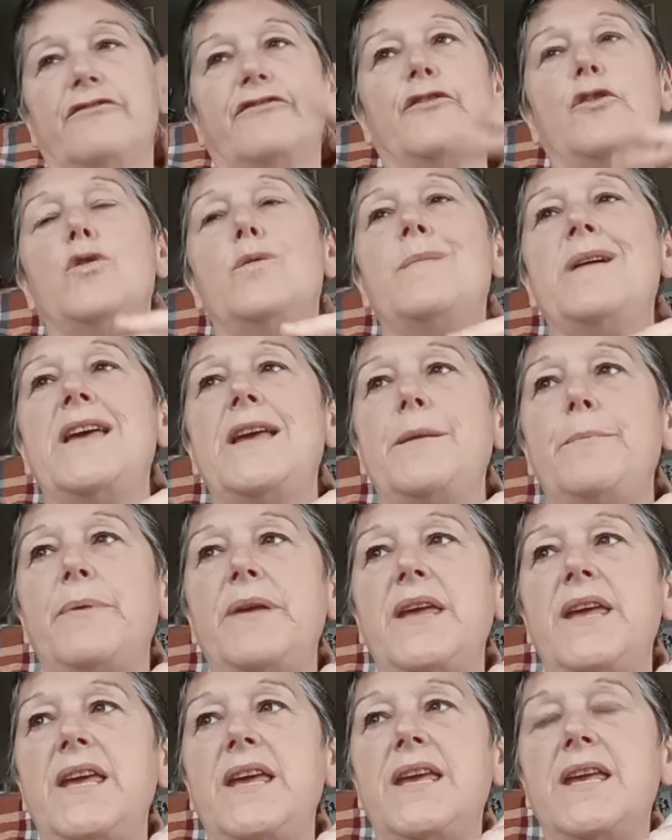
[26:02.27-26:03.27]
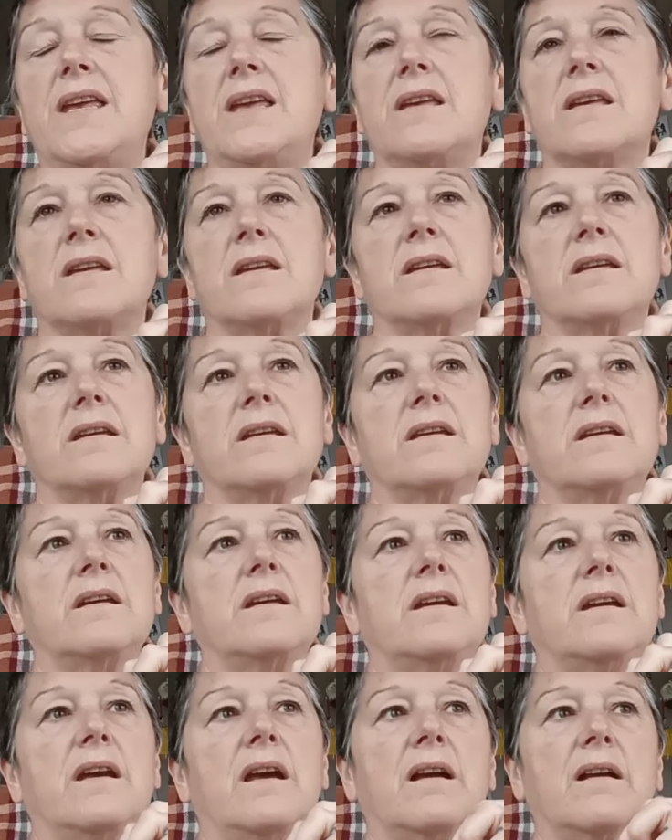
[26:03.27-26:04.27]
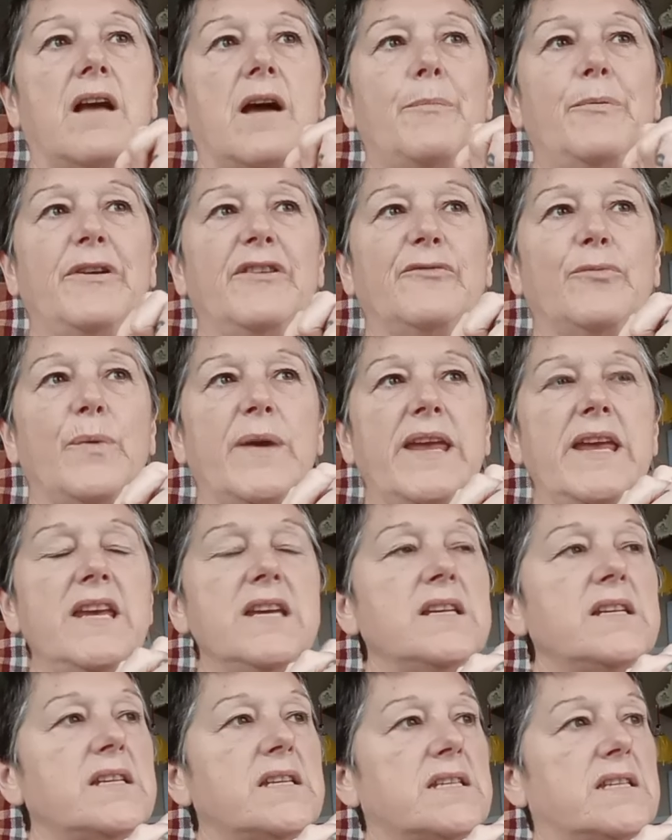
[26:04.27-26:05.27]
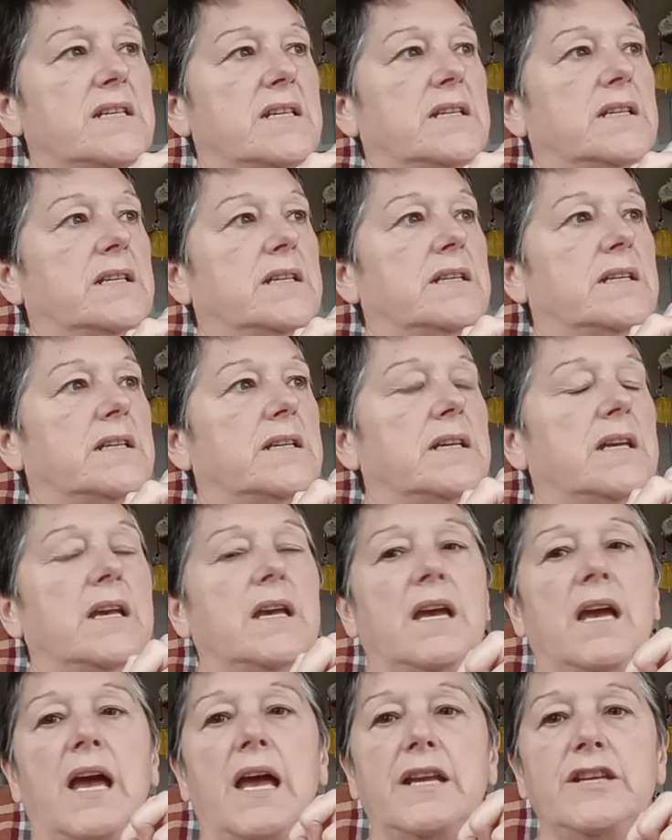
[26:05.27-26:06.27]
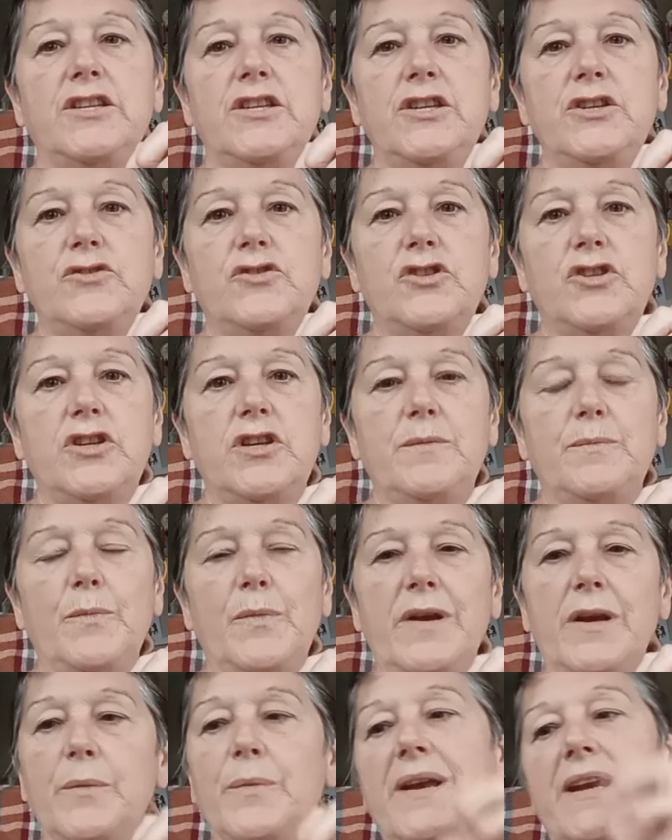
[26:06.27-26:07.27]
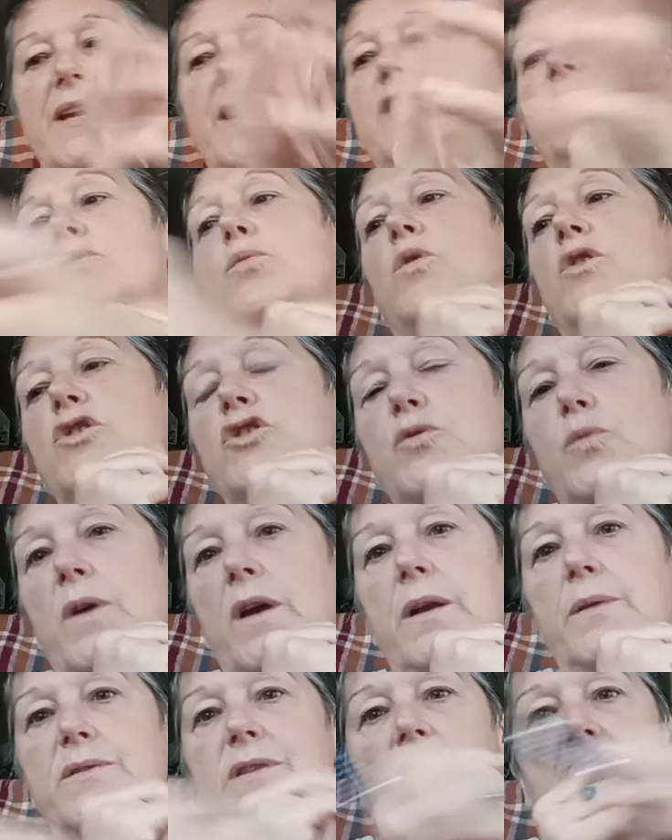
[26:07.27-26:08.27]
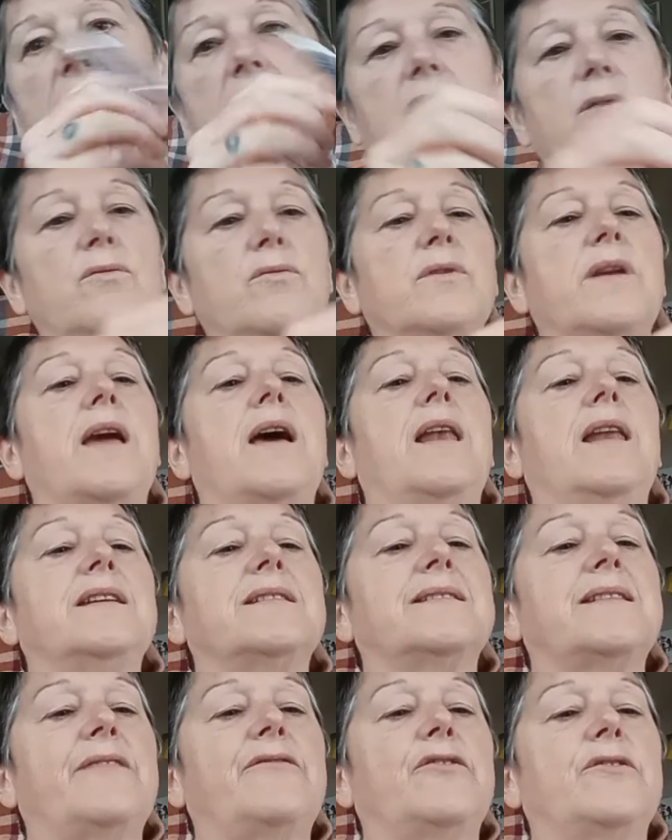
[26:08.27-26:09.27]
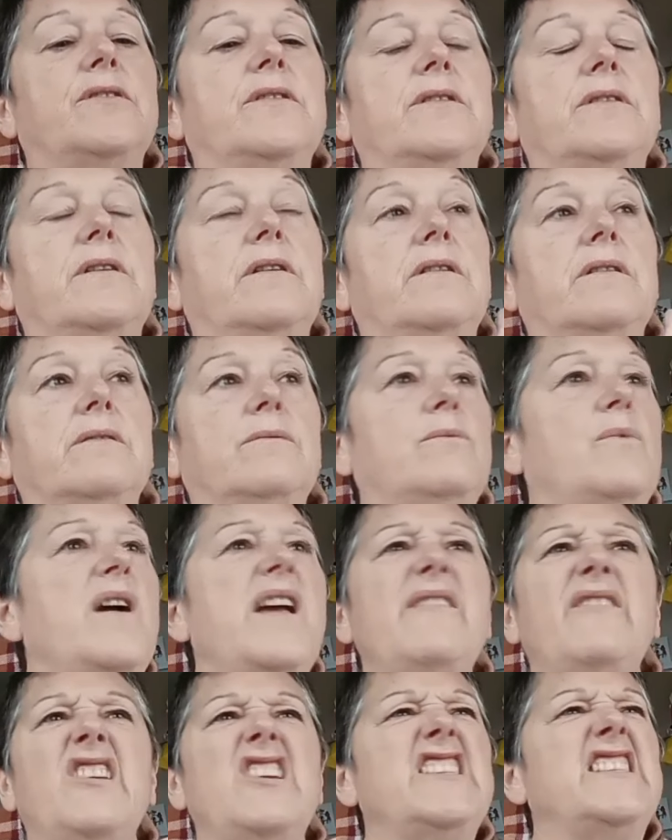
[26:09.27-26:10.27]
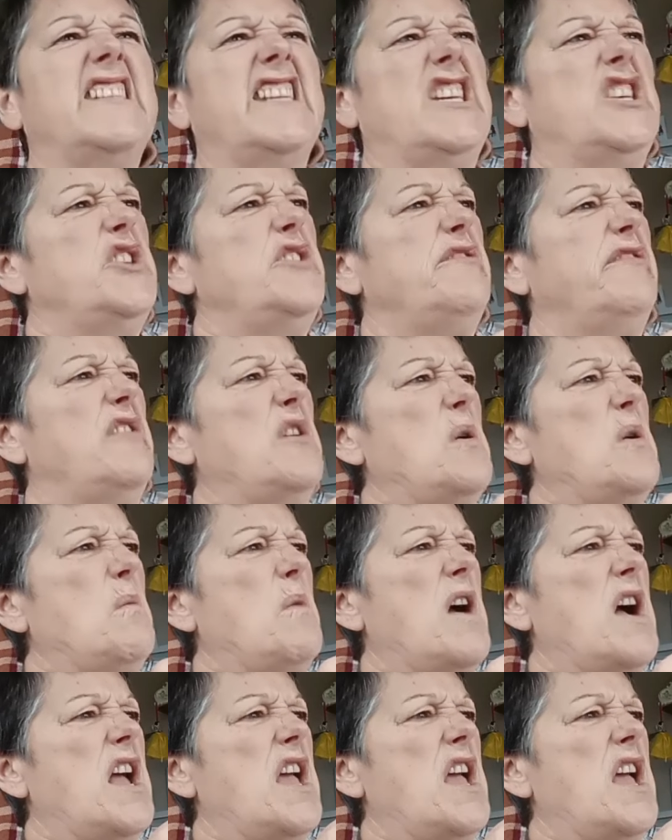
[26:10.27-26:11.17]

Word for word: for maybe a couple of weeks. And YouTube, when I went in to watch one, I was like, oh yeah, let's have a why haven't I seen you for a